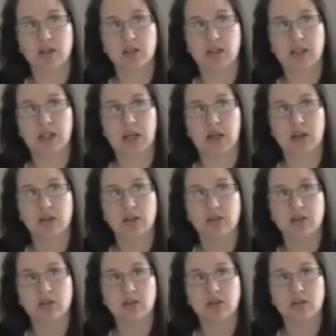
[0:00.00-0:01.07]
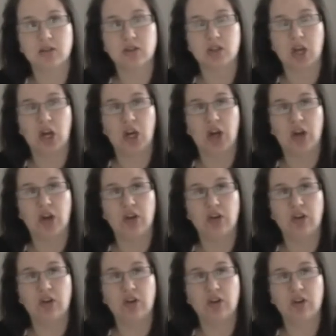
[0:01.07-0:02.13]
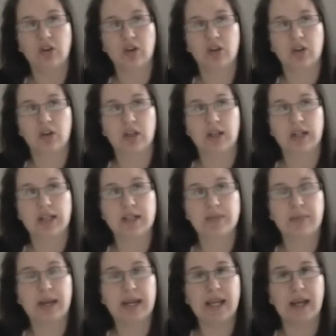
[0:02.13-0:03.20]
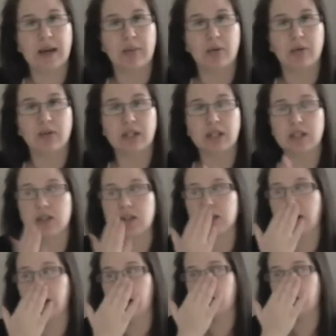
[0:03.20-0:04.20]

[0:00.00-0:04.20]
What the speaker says: Yeah, so he's picking up on things.